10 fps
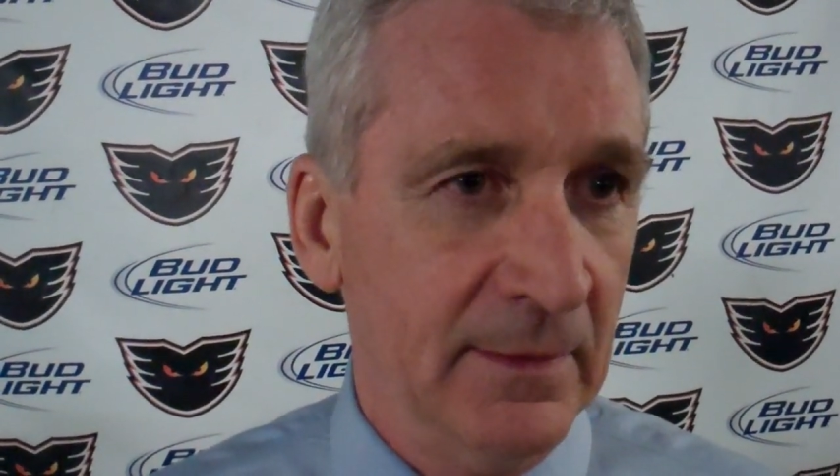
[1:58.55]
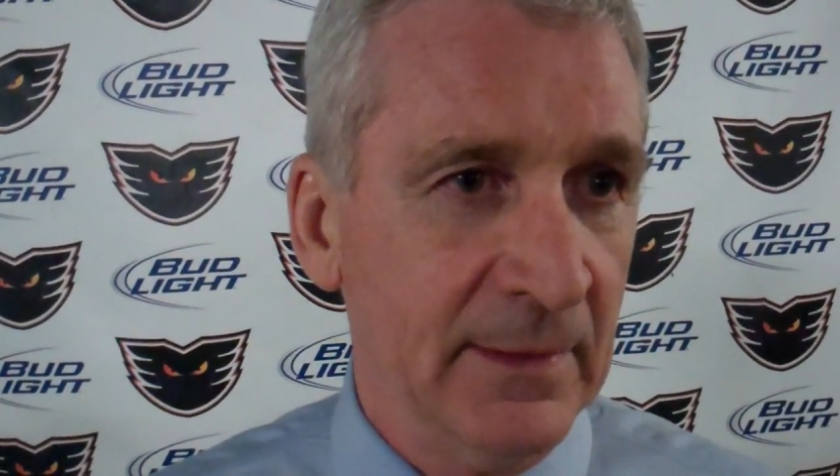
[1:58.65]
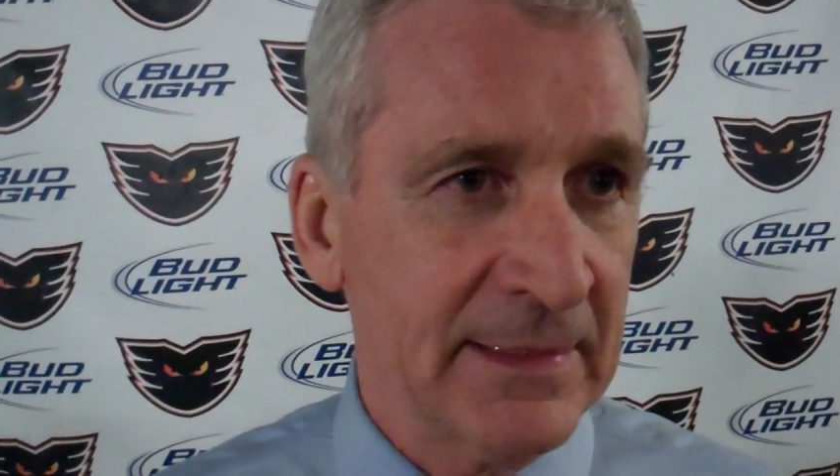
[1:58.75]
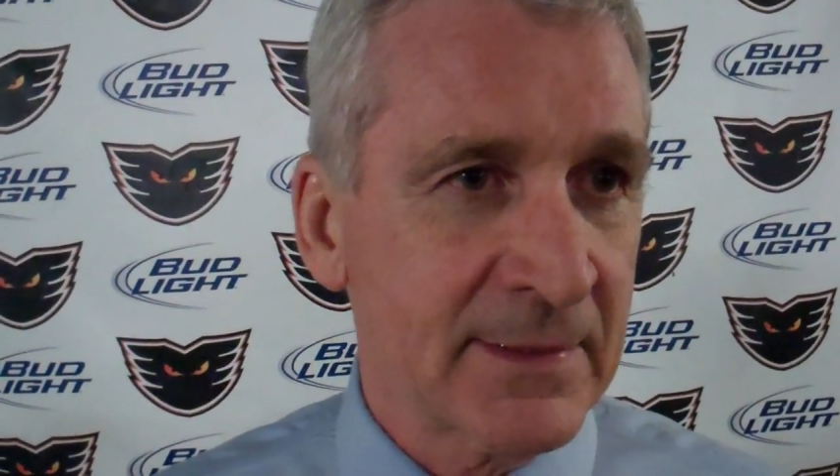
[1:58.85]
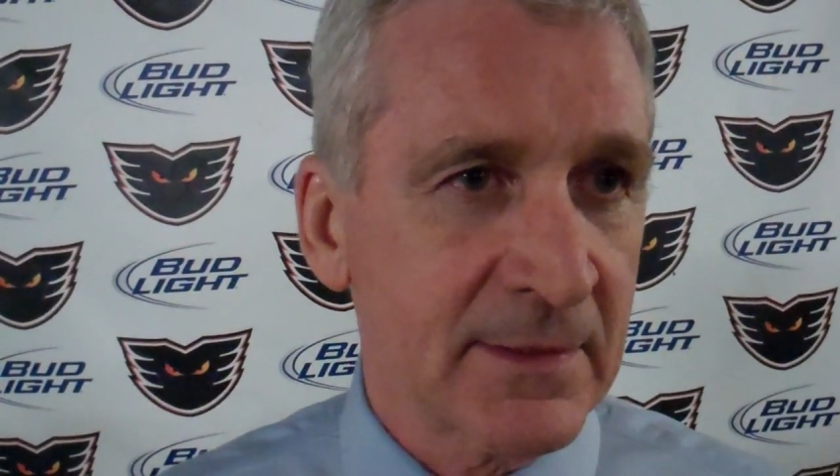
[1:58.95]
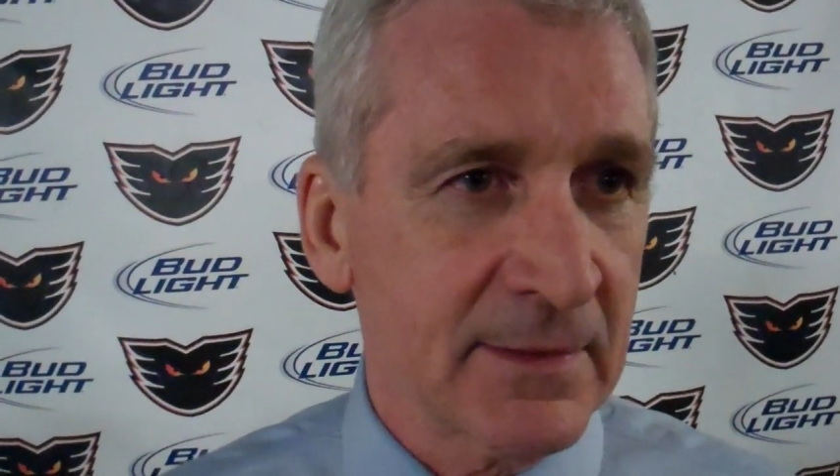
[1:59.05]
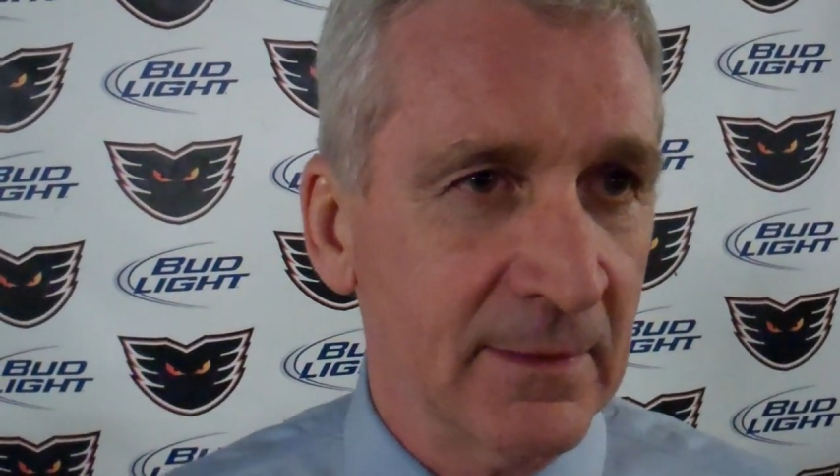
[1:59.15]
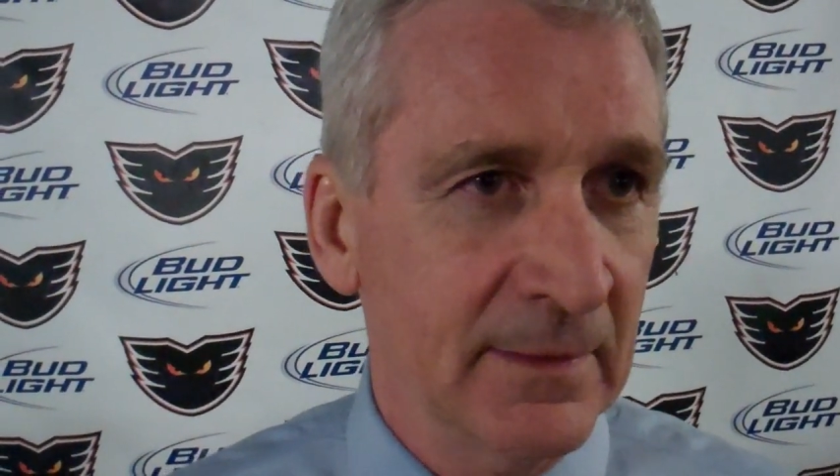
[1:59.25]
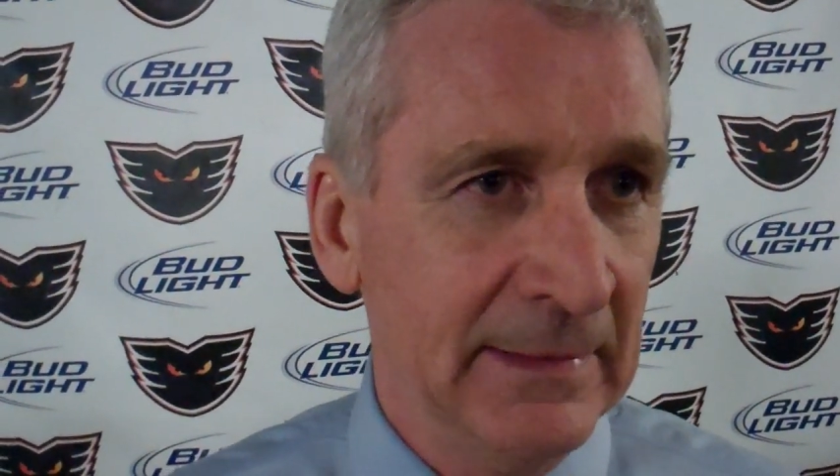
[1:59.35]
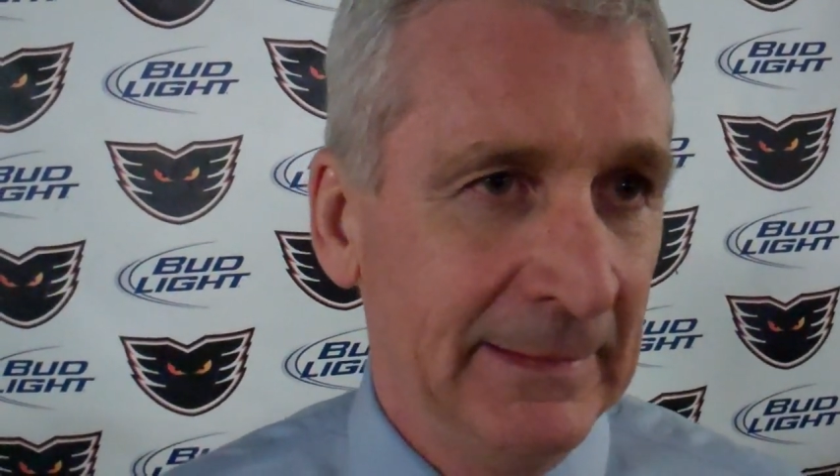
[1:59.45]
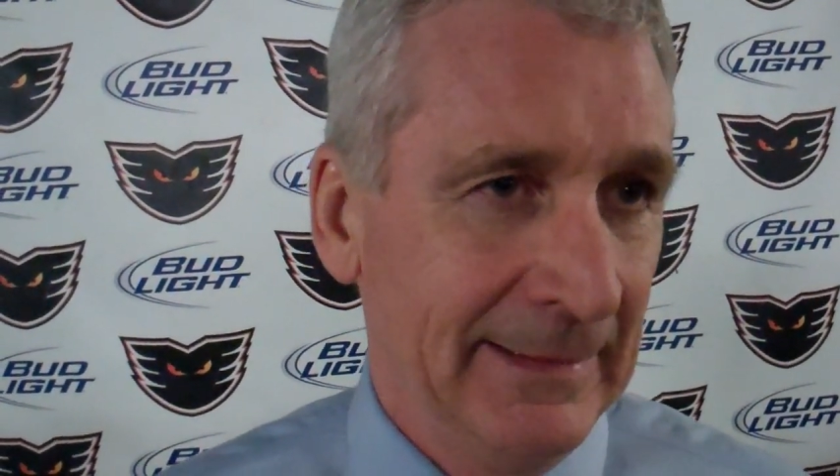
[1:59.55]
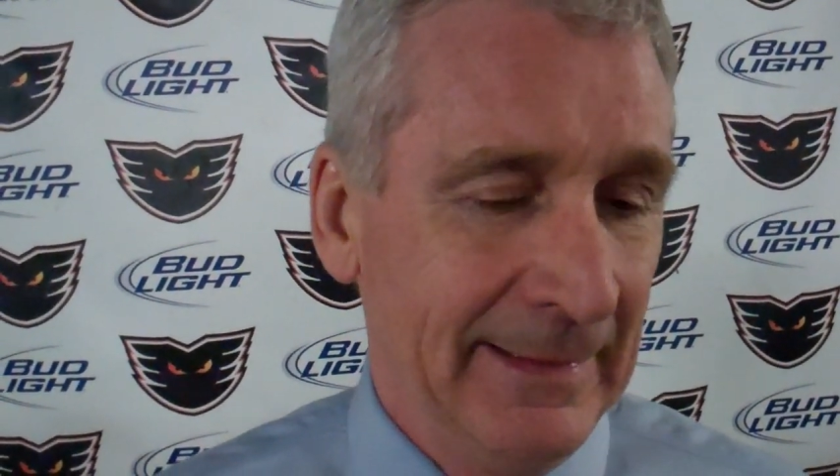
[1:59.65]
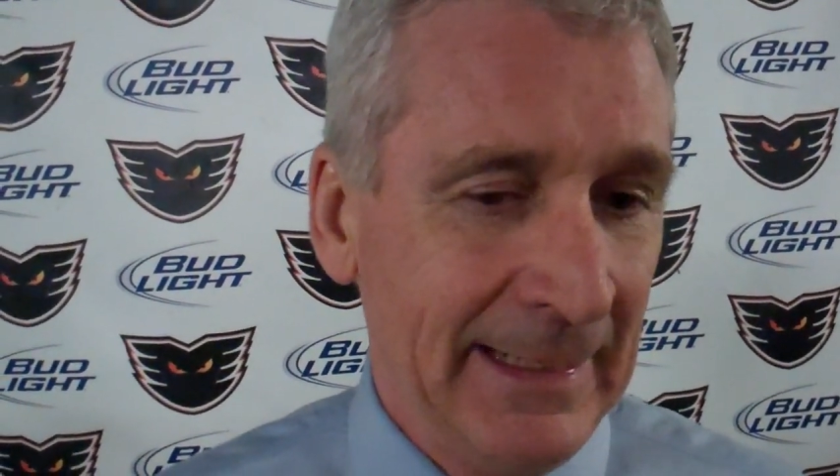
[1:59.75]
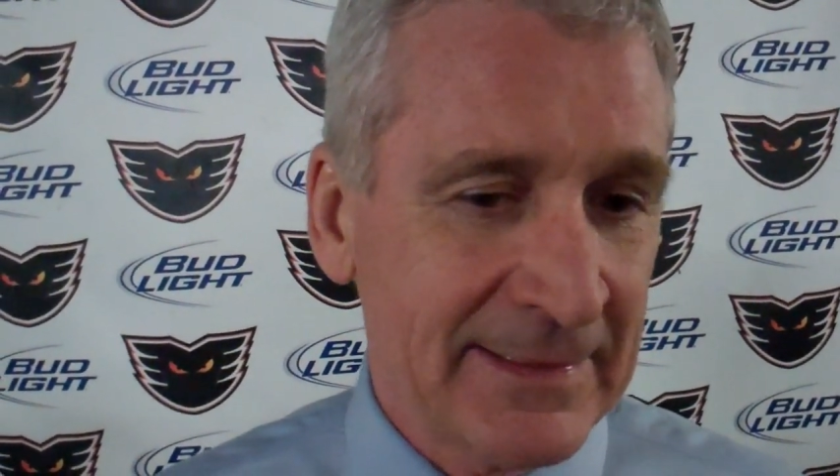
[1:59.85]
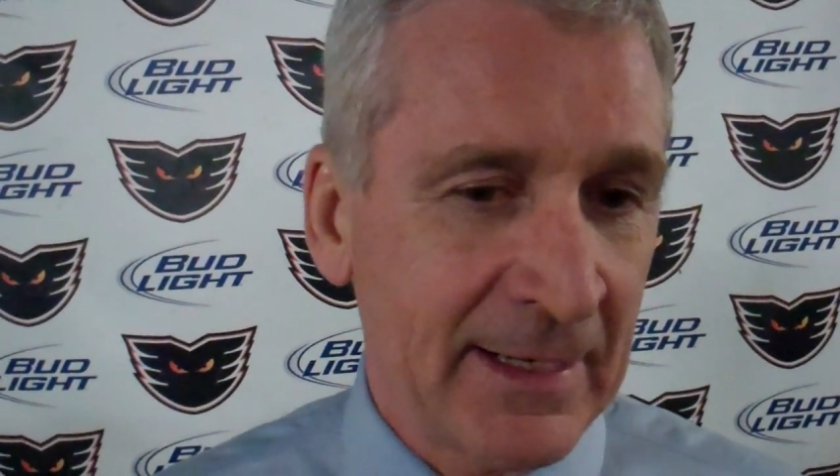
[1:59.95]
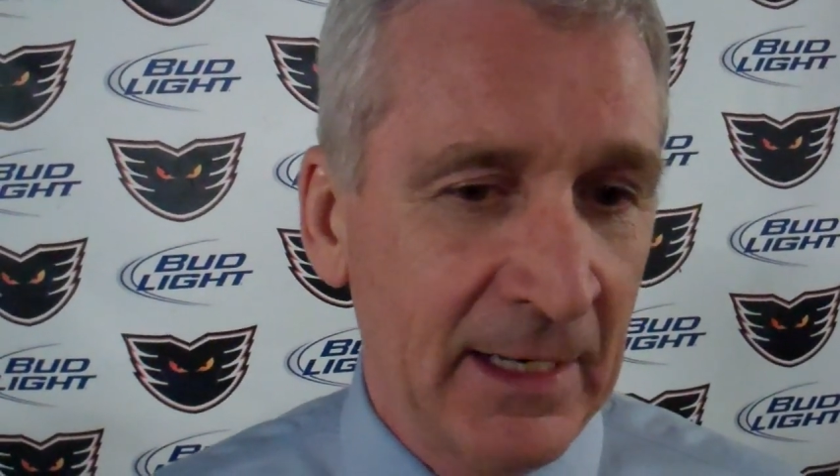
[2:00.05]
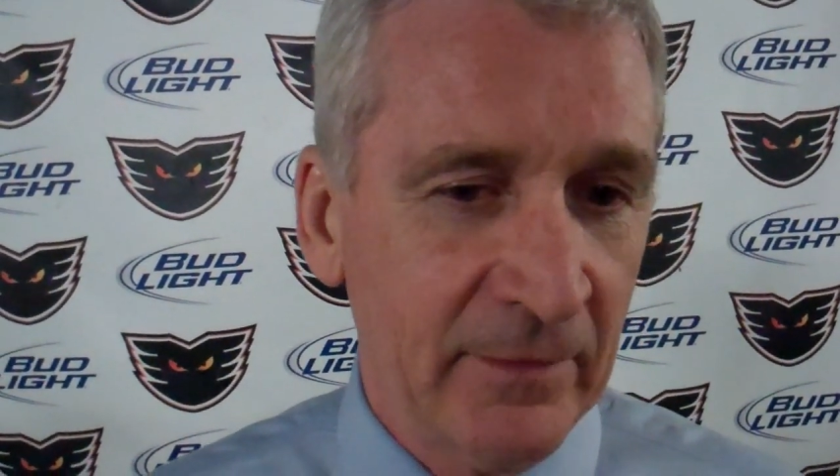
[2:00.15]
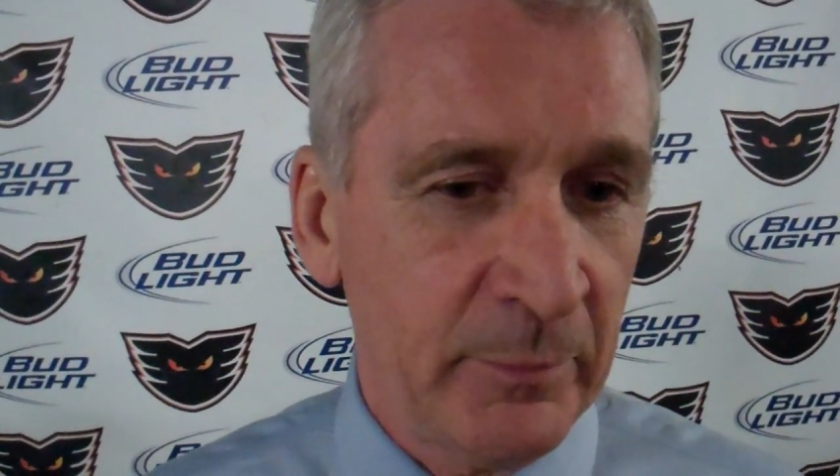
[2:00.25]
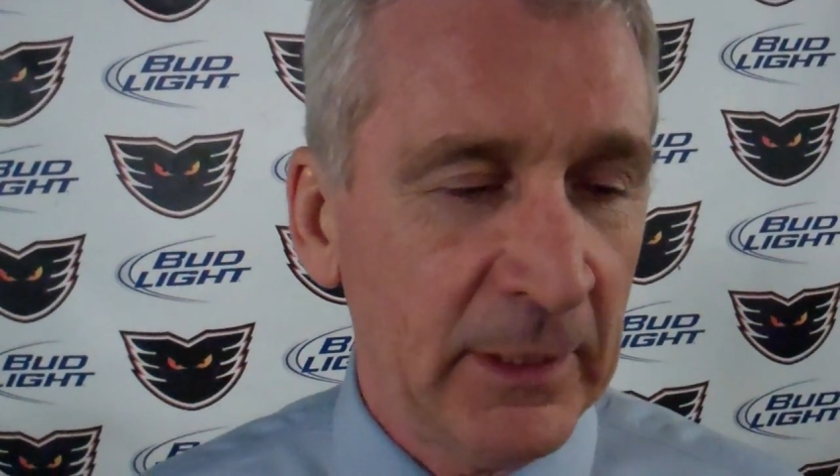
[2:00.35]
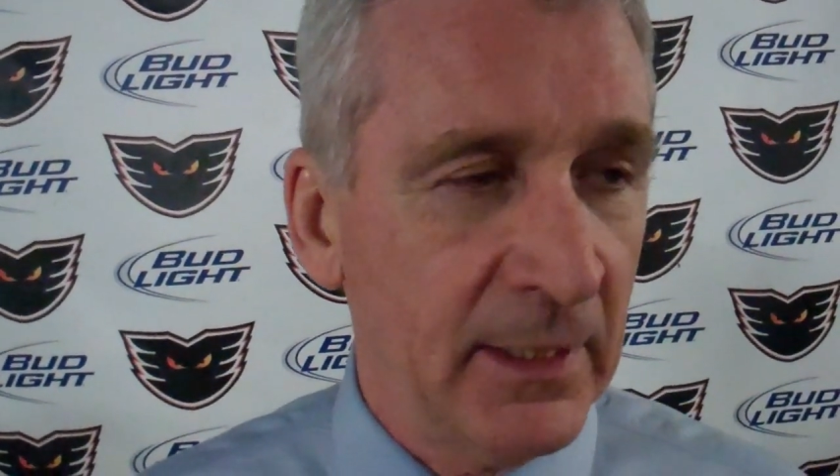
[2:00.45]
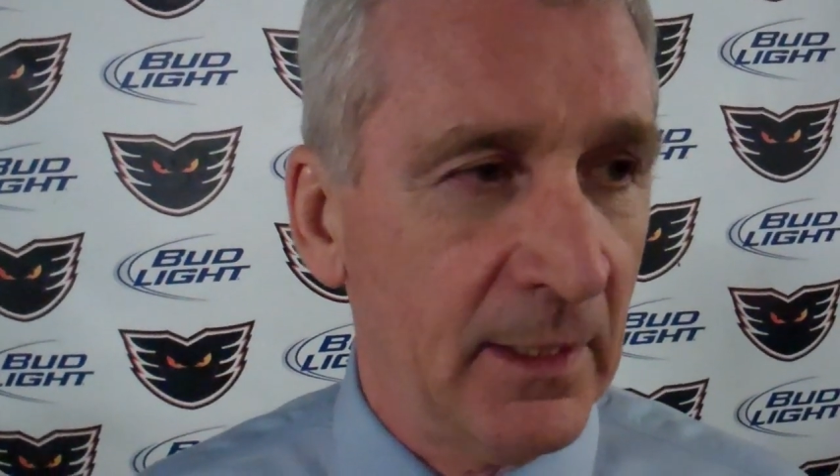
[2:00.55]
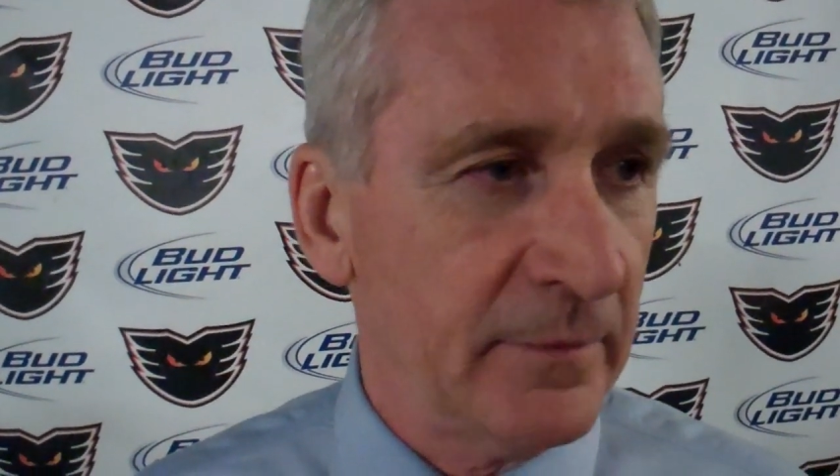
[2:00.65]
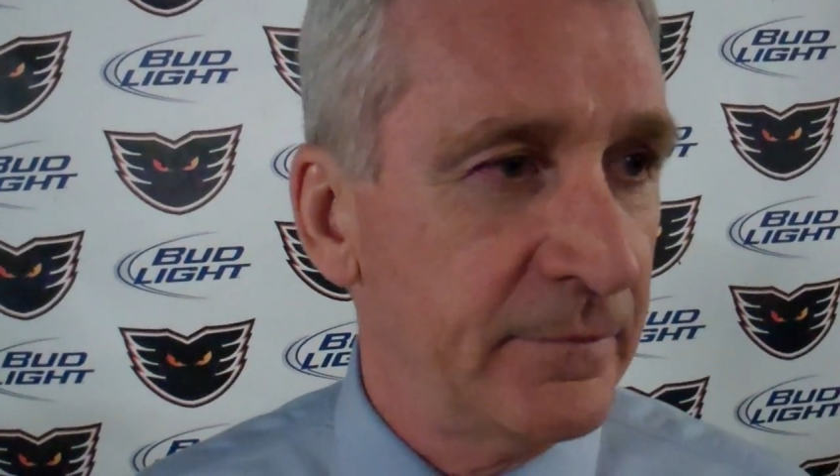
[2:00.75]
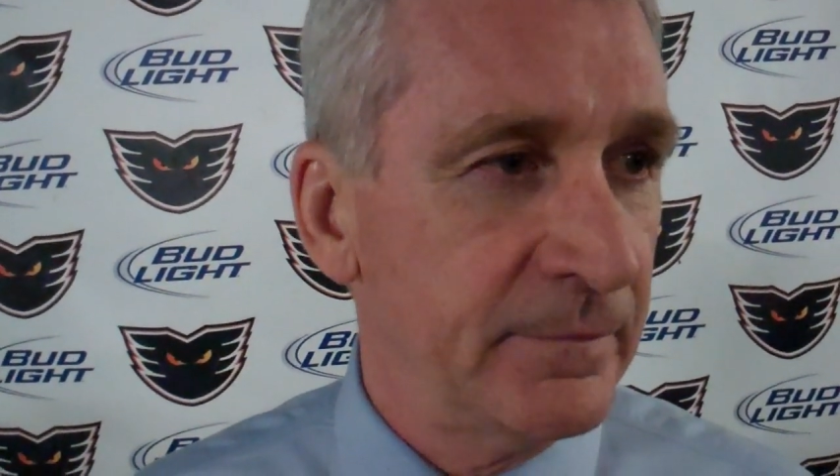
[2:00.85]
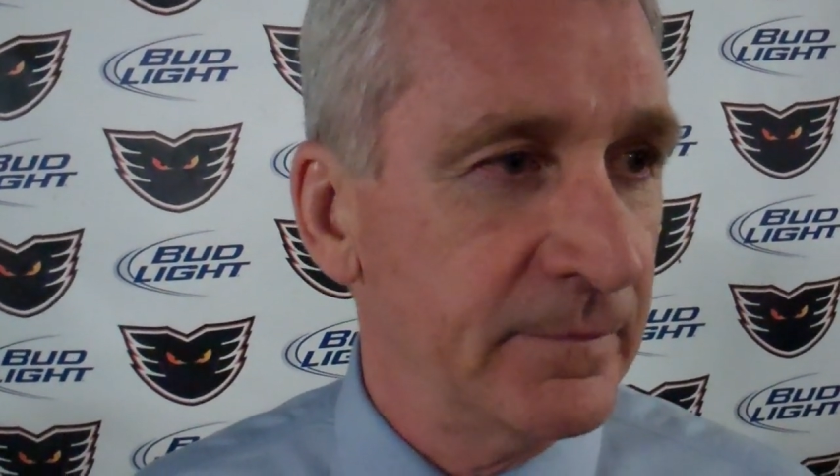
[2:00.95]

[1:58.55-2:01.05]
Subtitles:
that's kind of playoff